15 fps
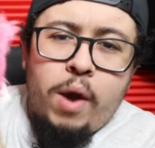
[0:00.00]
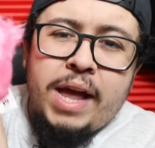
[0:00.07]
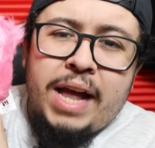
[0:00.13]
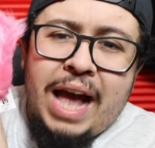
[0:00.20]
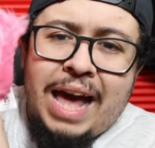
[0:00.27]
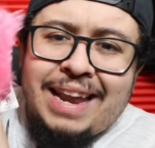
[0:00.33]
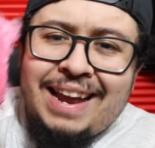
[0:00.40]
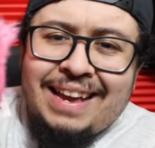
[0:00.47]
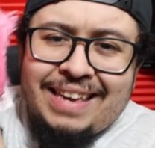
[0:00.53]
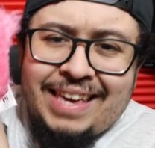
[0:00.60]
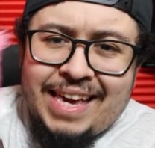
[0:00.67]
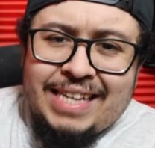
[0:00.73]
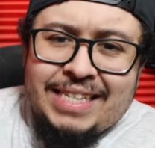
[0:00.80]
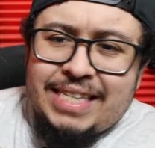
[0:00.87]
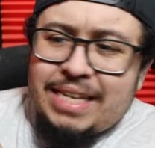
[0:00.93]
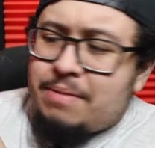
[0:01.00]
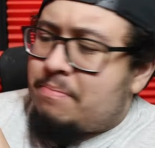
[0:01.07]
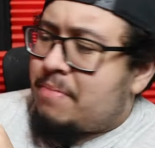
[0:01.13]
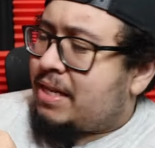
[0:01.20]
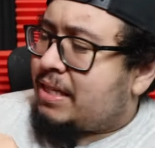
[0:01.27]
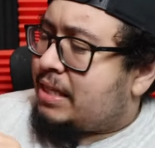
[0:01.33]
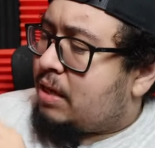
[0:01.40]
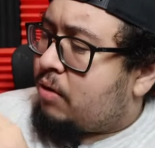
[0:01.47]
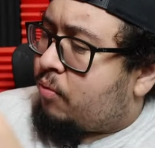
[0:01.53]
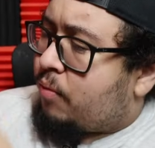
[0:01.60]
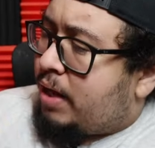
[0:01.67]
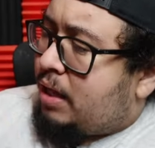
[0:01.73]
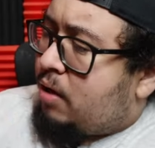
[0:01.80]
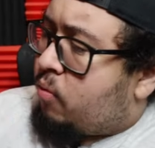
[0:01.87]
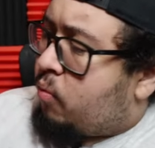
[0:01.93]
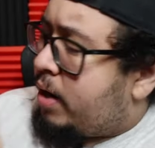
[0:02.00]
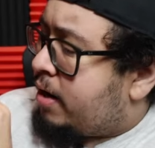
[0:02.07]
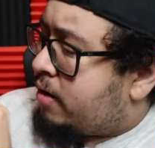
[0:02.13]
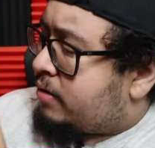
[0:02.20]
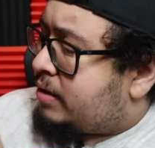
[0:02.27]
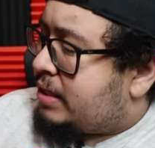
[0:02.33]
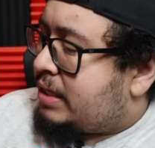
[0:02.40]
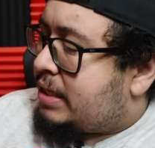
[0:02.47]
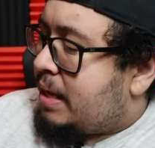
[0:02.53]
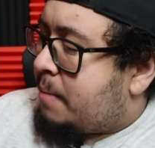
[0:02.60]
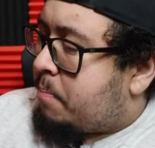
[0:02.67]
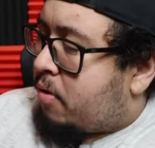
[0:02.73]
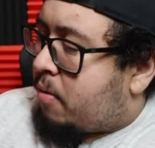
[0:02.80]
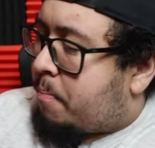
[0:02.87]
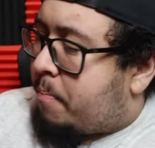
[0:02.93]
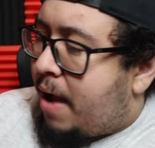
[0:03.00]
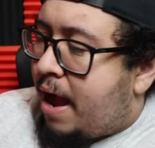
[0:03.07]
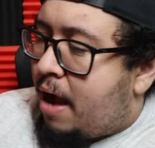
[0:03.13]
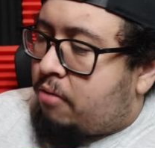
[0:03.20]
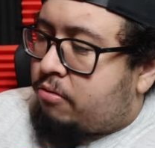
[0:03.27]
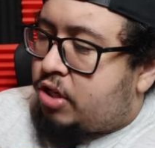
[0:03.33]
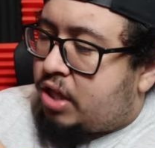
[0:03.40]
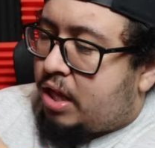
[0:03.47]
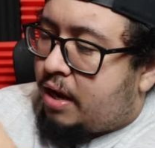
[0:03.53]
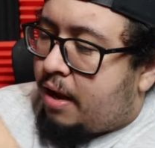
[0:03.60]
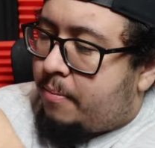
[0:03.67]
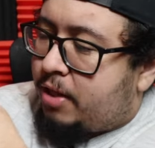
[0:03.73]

We got a Kissy Missy really weird zipper pouch thing.